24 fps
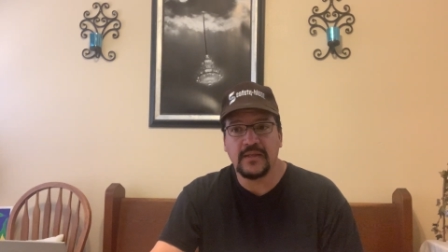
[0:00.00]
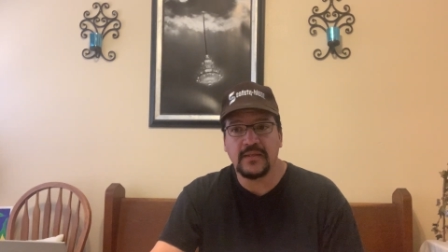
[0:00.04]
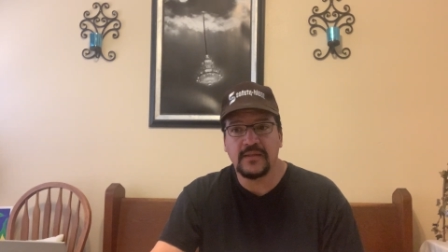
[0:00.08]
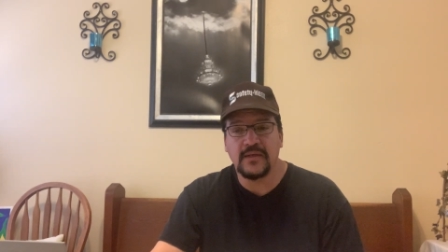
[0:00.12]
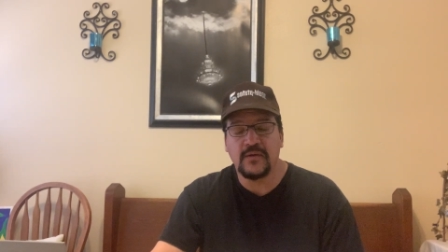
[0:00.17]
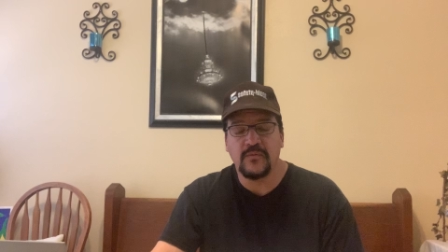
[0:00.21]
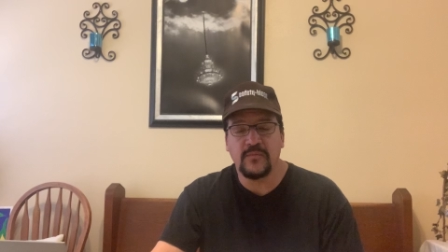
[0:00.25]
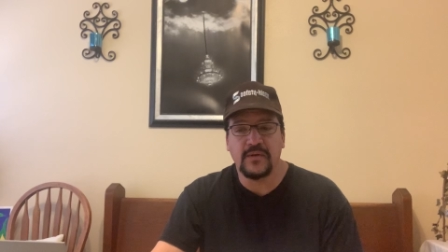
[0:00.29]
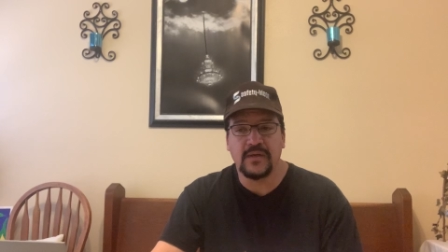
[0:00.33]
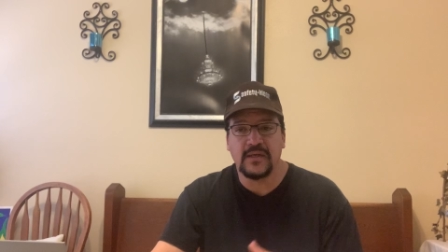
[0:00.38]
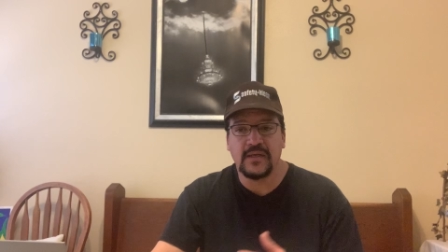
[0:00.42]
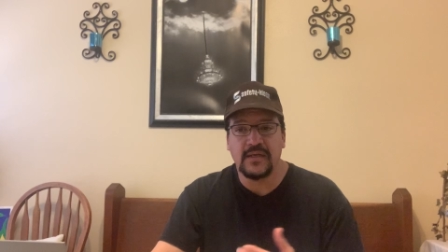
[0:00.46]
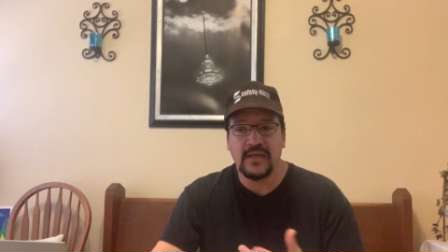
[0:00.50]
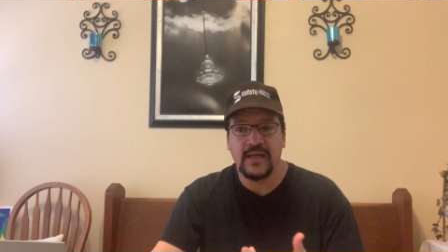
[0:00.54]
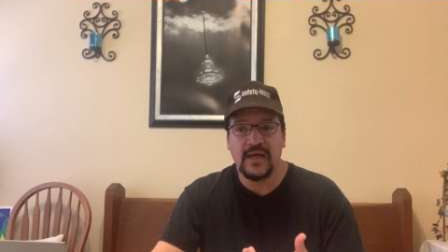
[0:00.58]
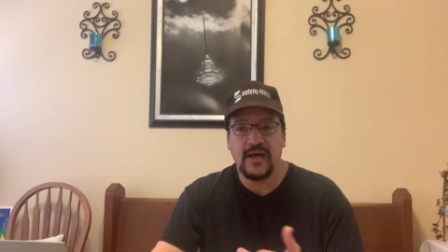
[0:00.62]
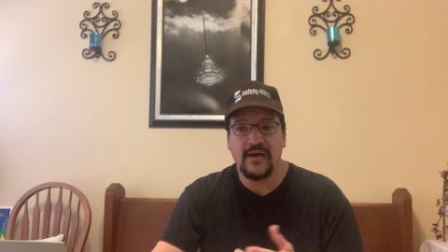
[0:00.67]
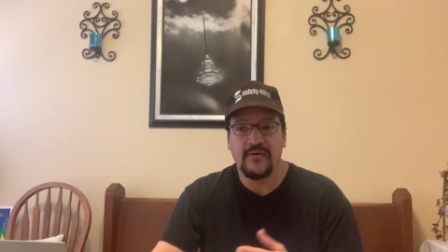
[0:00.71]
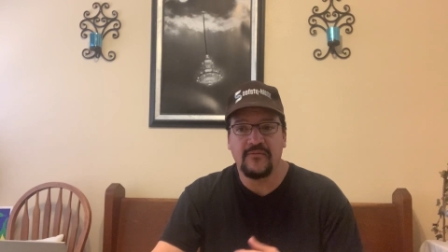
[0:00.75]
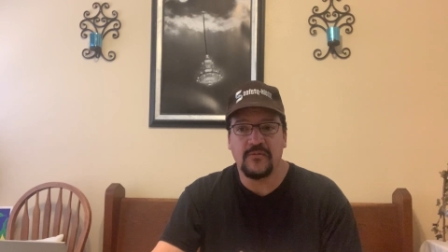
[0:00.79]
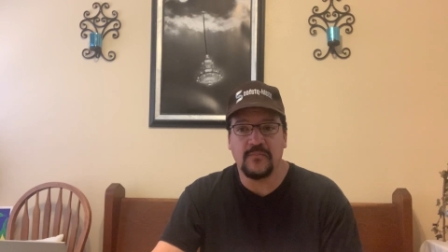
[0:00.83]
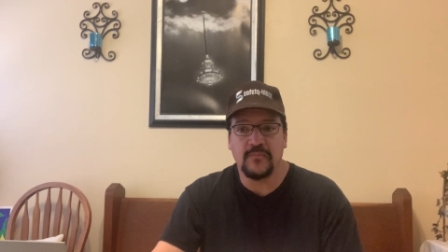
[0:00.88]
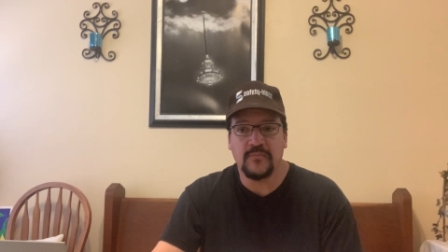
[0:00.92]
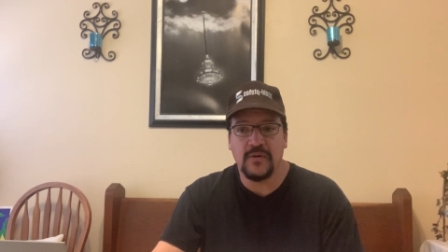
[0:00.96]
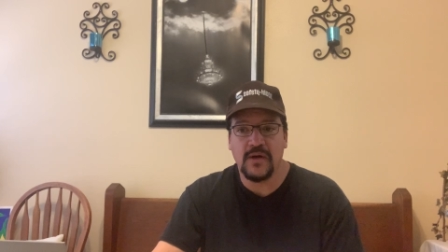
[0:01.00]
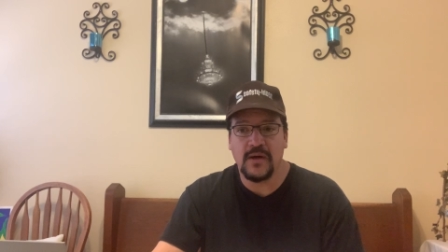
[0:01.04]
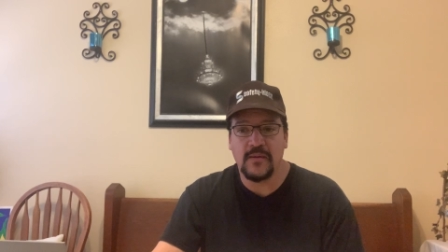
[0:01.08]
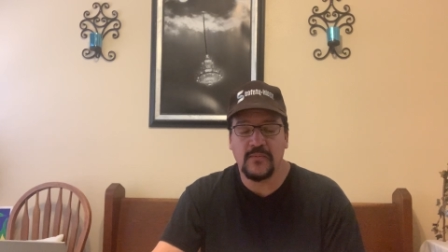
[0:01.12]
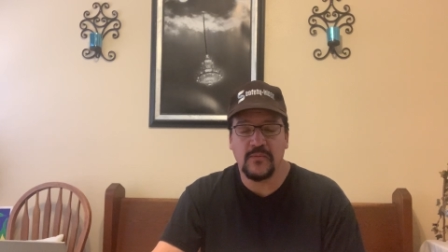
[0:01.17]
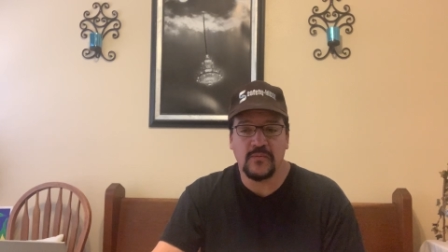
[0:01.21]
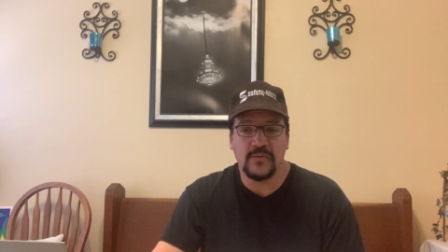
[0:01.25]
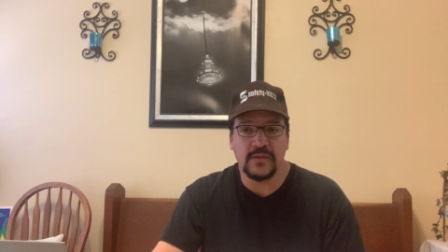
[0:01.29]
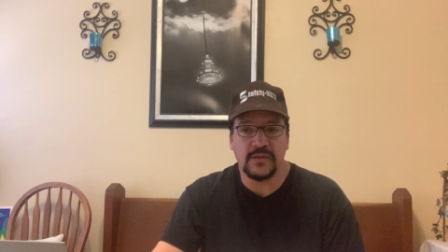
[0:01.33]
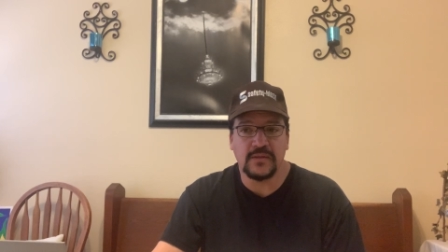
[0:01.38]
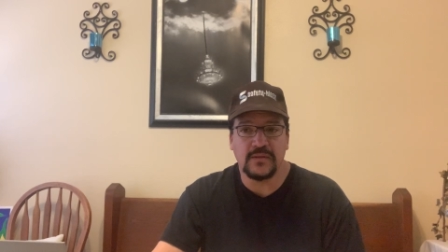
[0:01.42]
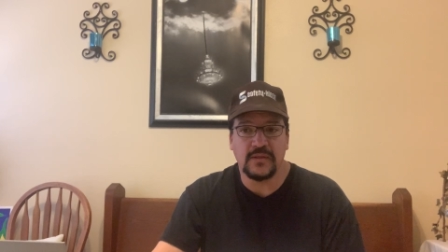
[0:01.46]
then we can have a
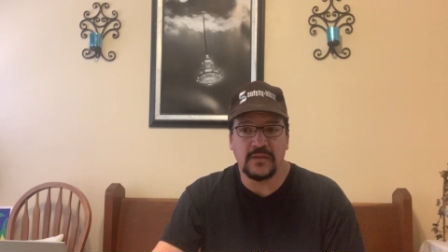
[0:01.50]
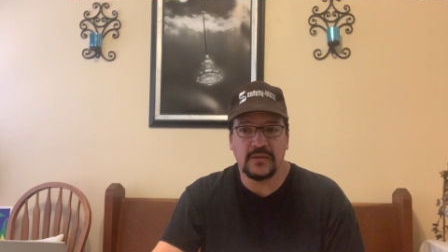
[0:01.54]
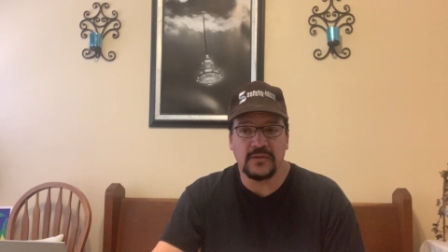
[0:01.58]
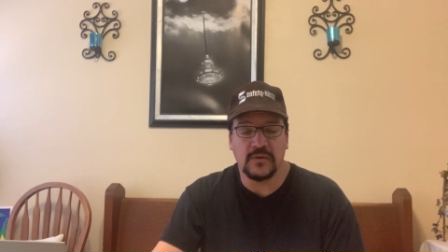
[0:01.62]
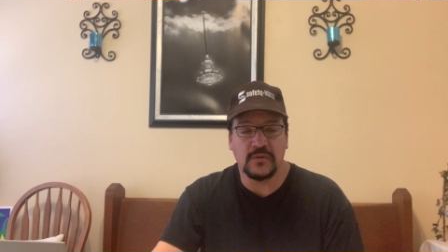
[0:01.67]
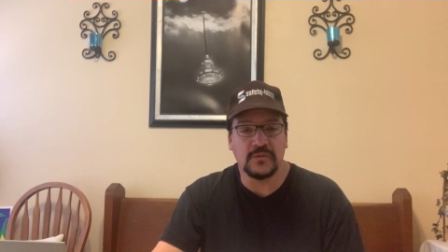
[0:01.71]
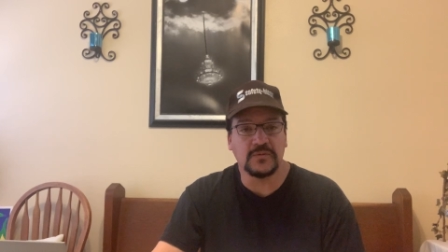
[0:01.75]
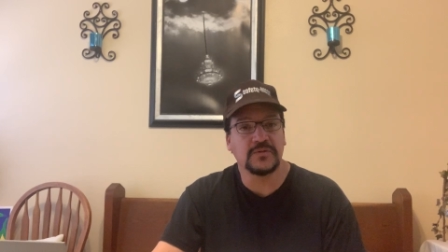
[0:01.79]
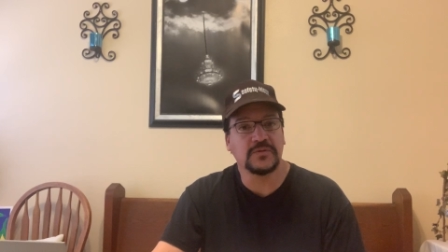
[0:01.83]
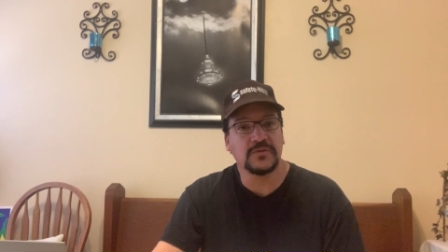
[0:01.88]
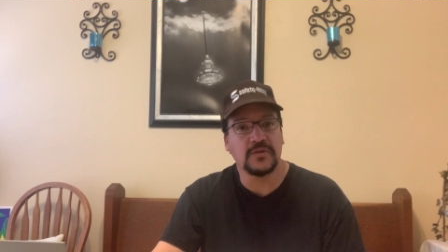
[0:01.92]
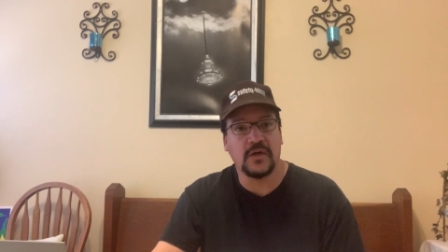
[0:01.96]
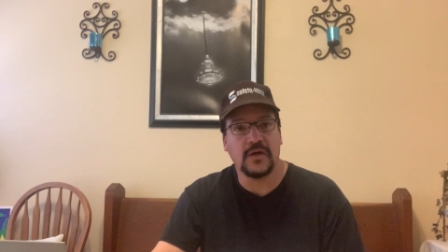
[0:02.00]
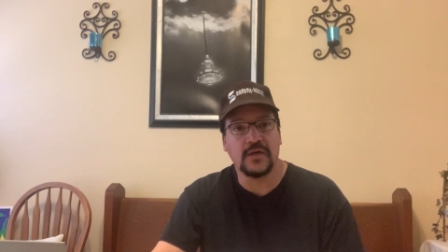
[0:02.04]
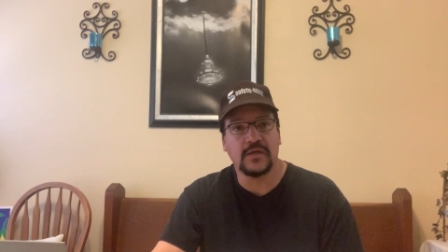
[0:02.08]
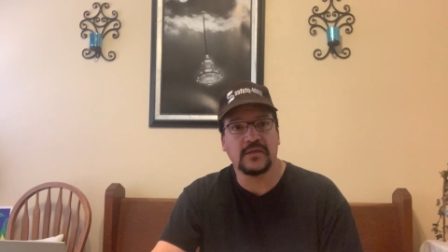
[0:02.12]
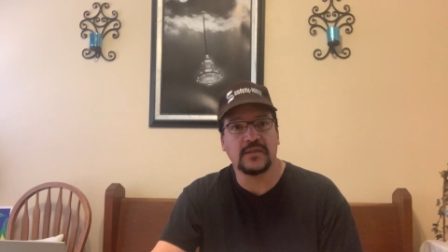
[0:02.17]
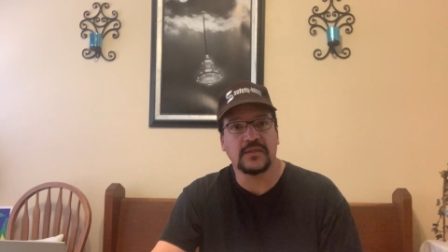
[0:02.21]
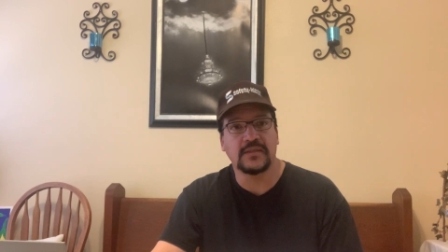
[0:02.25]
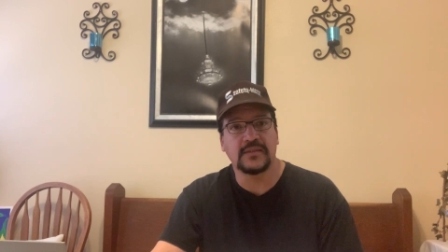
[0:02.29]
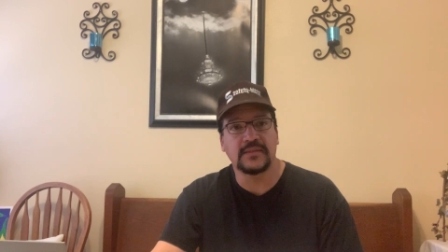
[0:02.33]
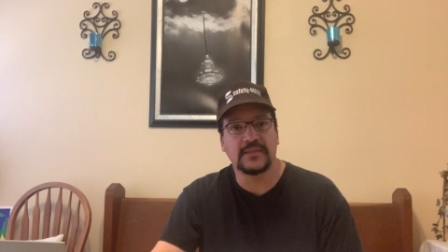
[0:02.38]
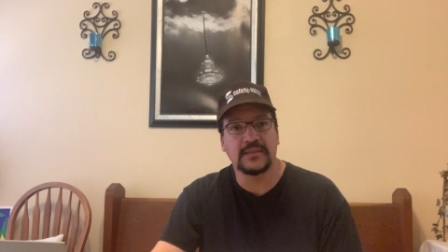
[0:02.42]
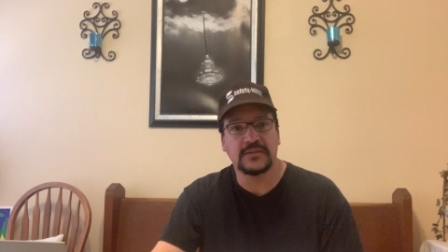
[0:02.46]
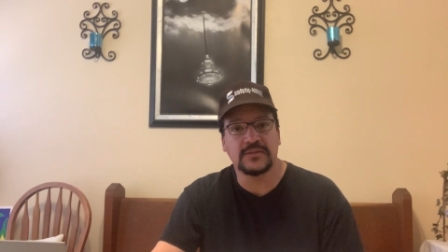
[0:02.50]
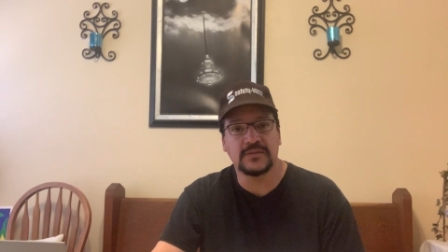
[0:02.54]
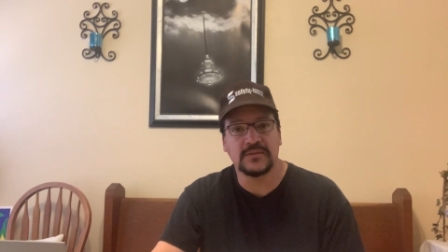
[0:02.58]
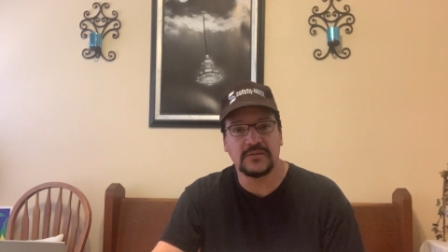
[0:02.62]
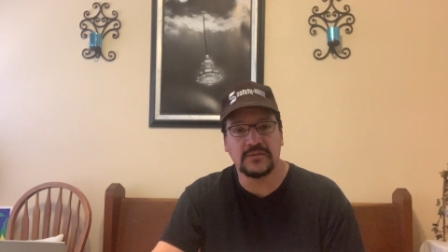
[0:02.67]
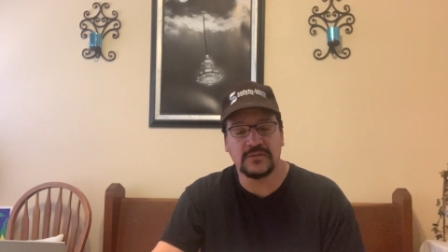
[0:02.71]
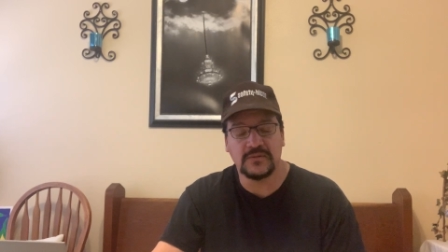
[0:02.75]
problem with a no start condition.